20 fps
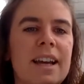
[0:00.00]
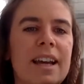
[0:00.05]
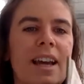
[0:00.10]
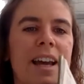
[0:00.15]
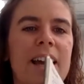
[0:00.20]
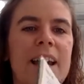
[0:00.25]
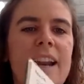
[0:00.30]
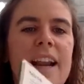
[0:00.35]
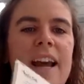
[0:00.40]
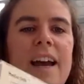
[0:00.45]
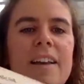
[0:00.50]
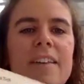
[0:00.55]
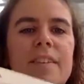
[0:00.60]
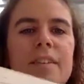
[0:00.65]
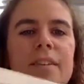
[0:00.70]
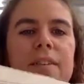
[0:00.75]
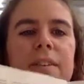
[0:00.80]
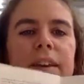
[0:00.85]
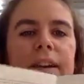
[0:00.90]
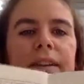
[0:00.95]
it has
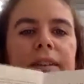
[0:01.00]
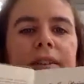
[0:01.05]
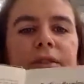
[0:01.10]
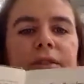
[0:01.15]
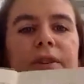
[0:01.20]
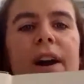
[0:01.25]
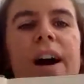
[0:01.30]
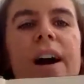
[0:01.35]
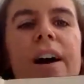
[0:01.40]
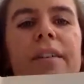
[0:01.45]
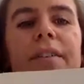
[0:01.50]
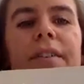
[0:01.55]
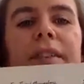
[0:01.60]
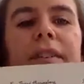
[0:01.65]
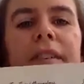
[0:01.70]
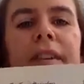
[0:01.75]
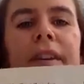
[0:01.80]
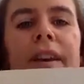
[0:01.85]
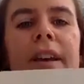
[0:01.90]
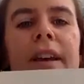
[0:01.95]
all these
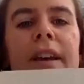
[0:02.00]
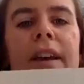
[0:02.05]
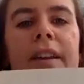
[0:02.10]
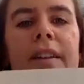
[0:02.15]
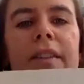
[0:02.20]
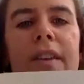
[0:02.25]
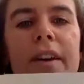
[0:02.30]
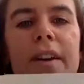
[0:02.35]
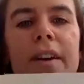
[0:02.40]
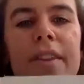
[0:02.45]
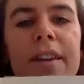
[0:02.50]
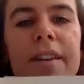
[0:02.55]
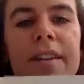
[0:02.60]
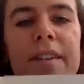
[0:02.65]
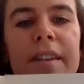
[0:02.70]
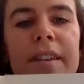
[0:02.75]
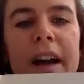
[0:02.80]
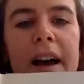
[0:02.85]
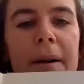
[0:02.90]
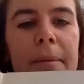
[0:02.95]
drafts. So
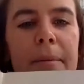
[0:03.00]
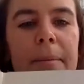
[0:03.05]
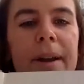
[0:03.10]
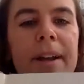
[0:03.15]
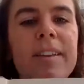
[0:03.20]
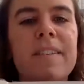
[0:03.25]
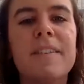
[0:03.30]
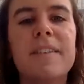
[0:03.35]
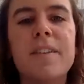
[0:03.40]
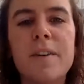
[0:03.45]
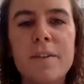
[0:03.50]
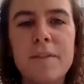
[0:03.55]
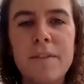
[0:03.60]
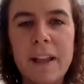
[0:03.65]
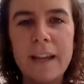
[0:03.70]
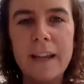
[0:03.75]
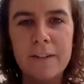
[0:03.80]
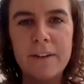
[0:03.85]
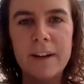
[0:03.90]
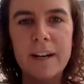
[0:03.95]
this, it's sort of
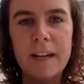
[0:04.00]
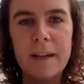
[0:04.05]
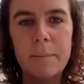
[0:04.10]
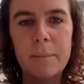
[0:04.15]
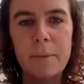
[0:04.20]
like reading